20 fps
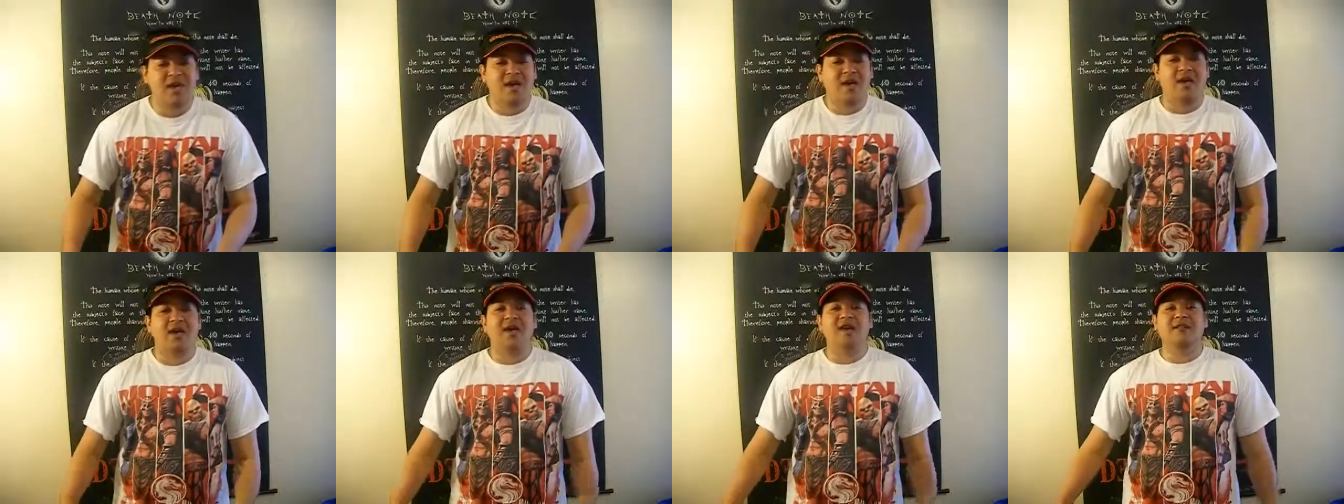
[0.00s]

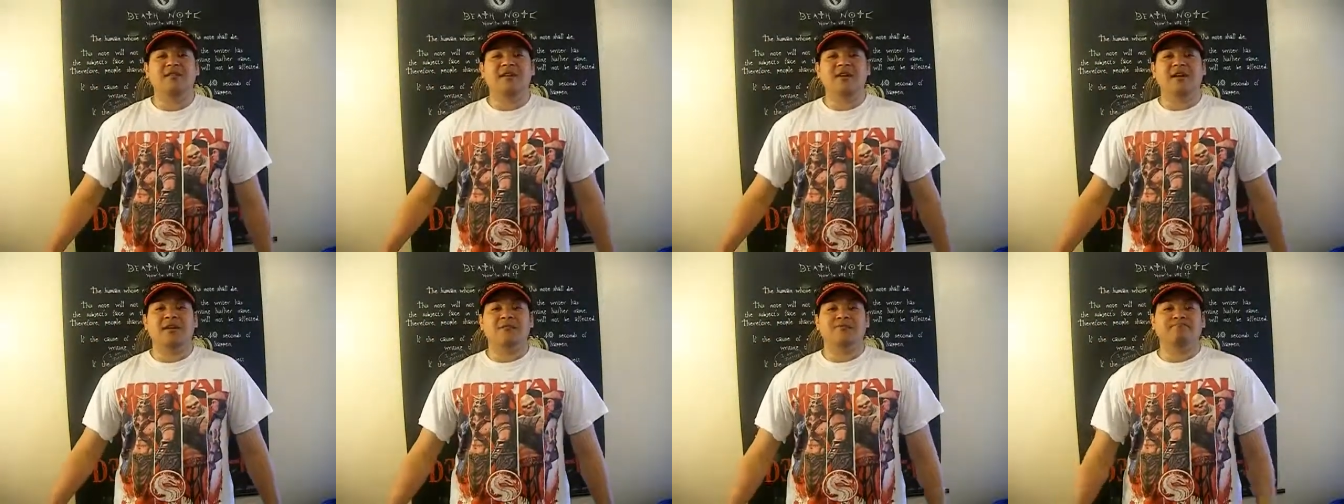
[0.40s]
And
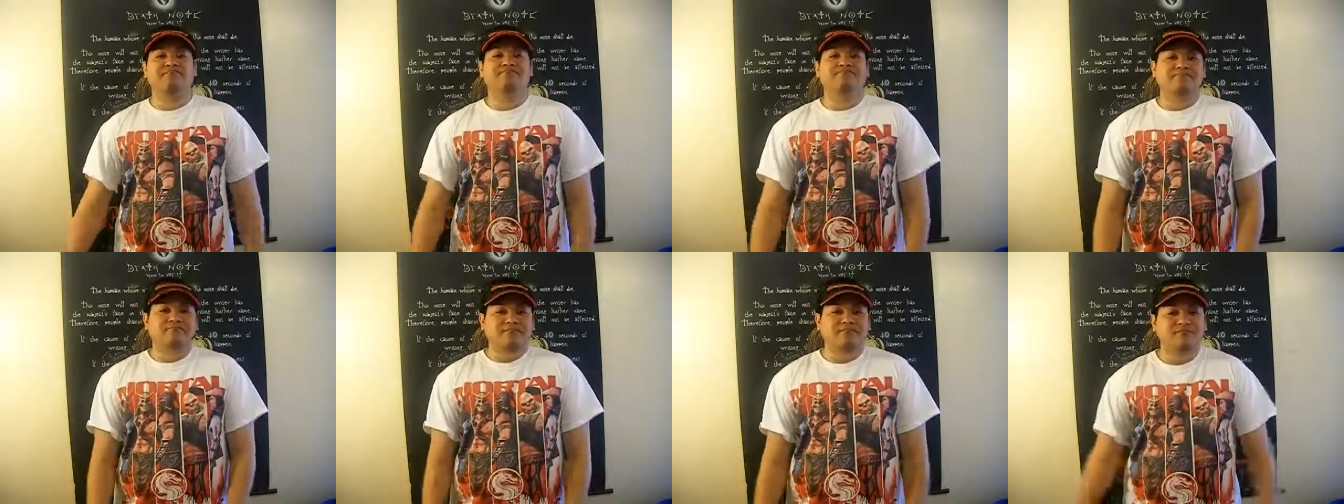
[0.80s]

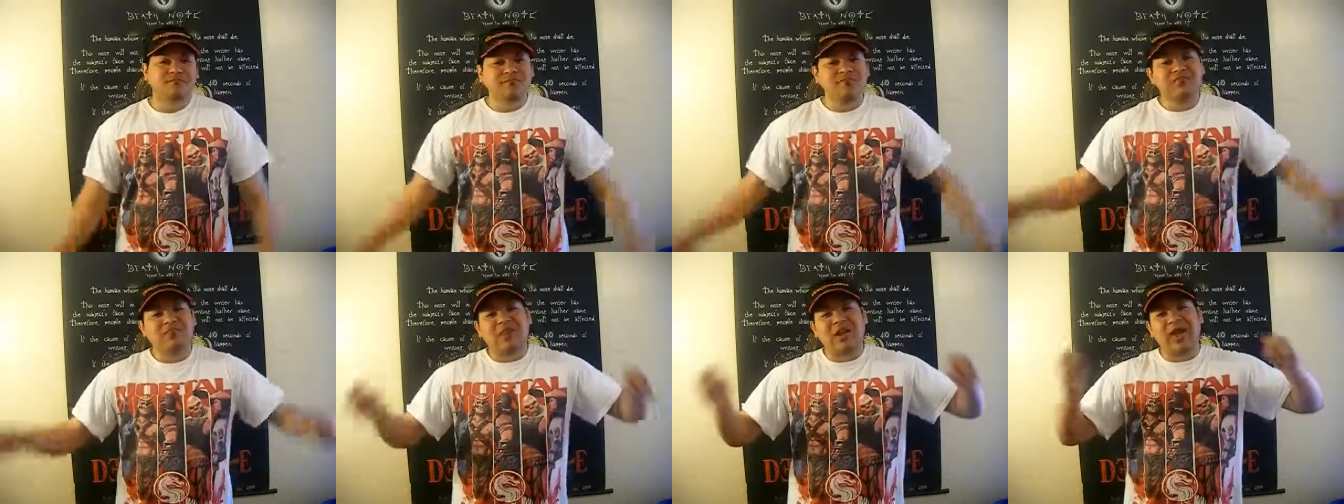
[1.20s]
um,
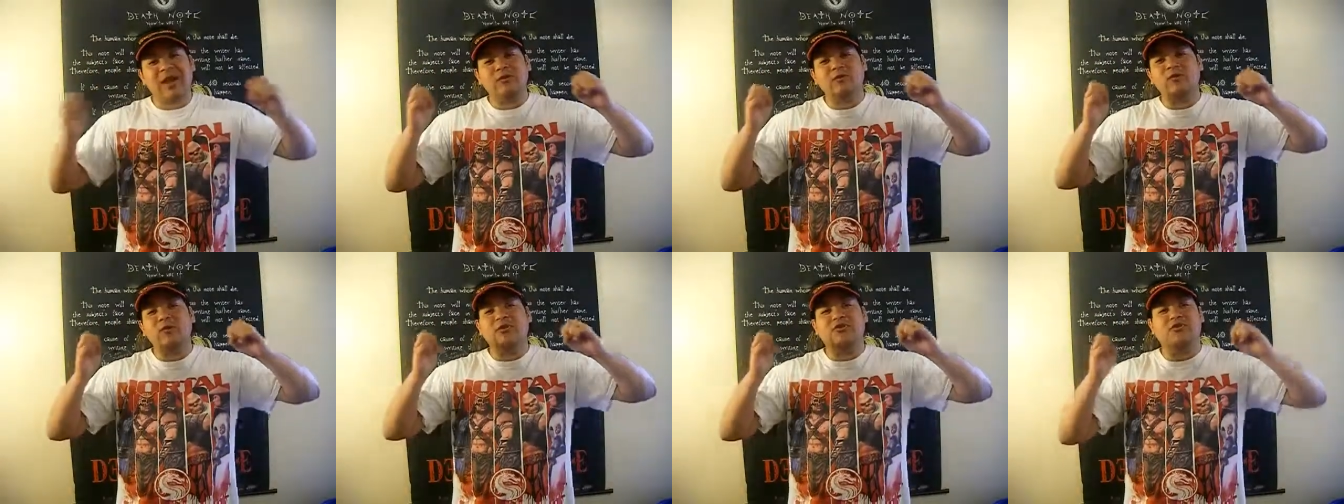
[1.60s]
I
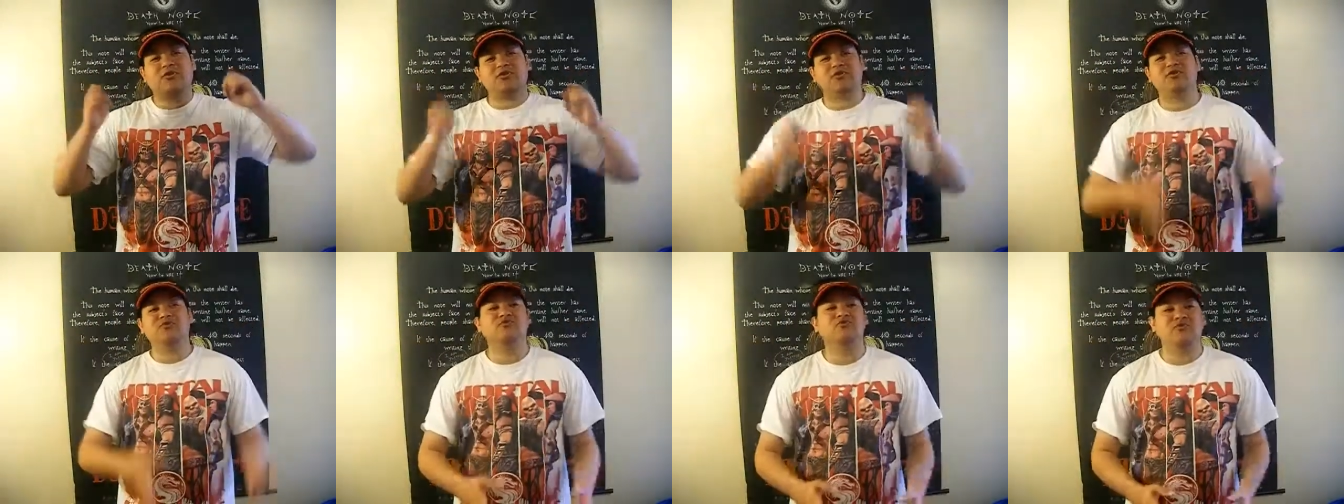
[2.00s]
do
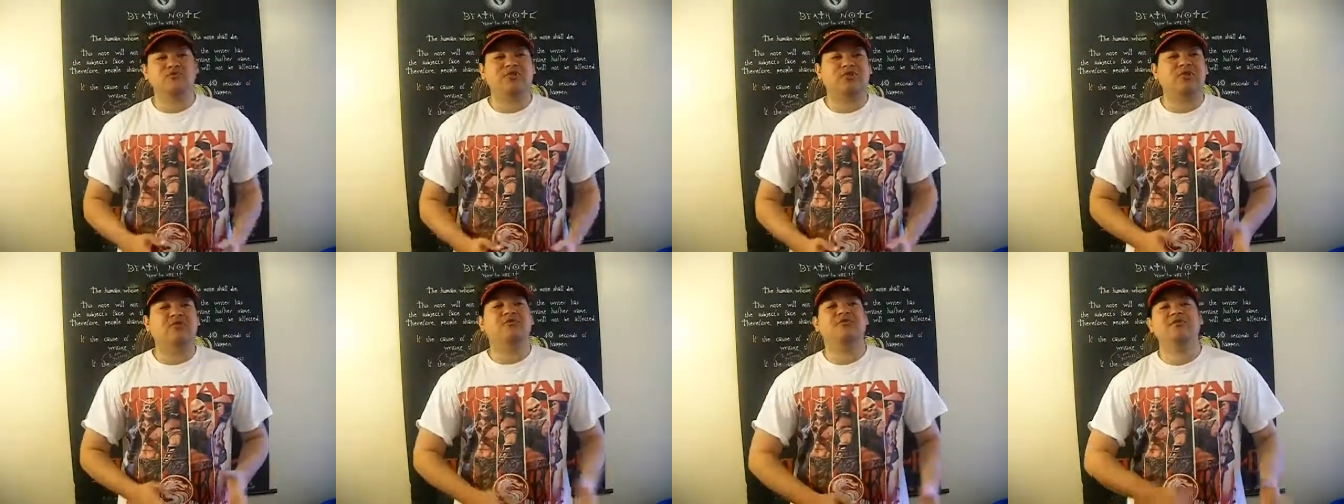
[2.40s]
excuse
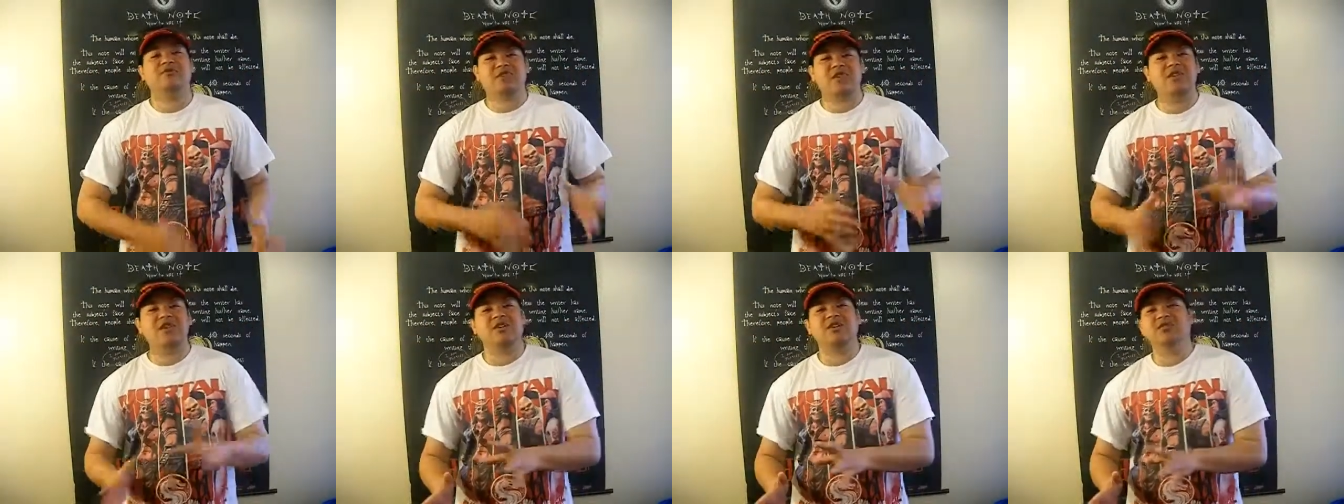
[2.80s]
certain
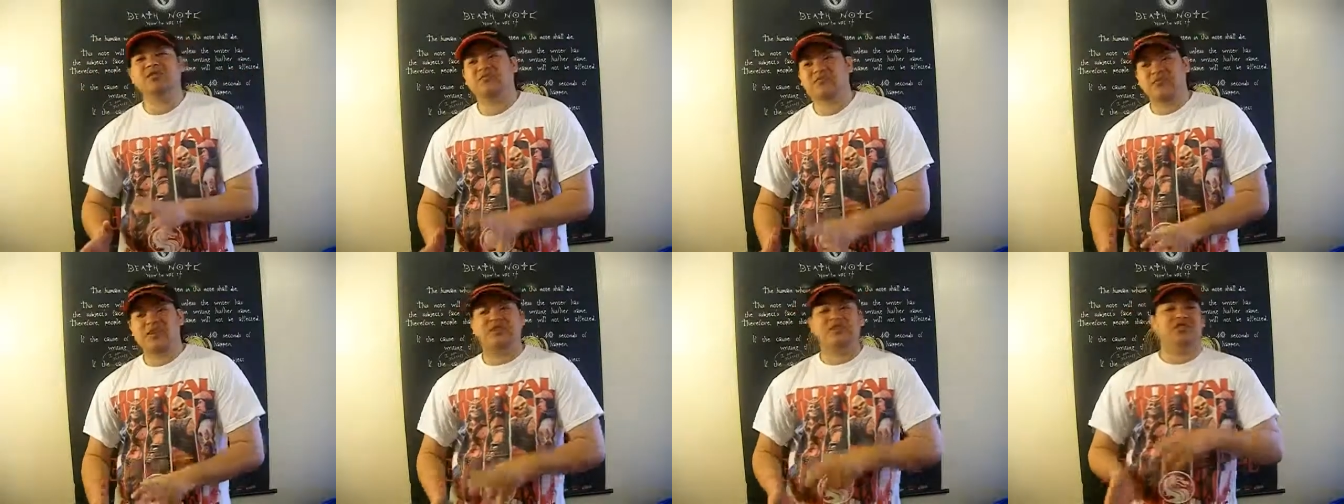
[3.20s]

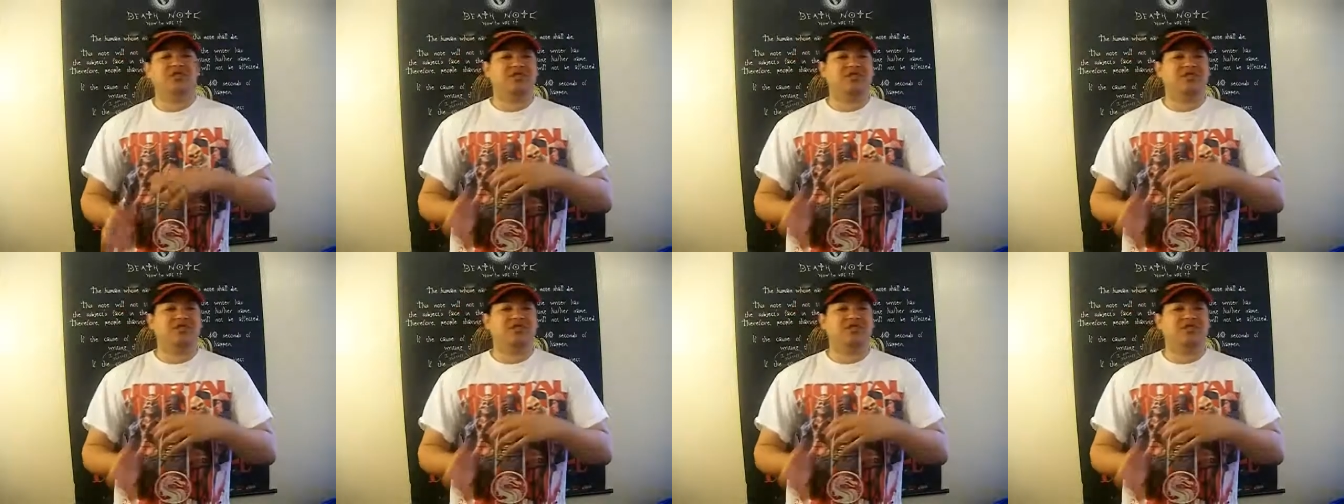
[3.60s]
things being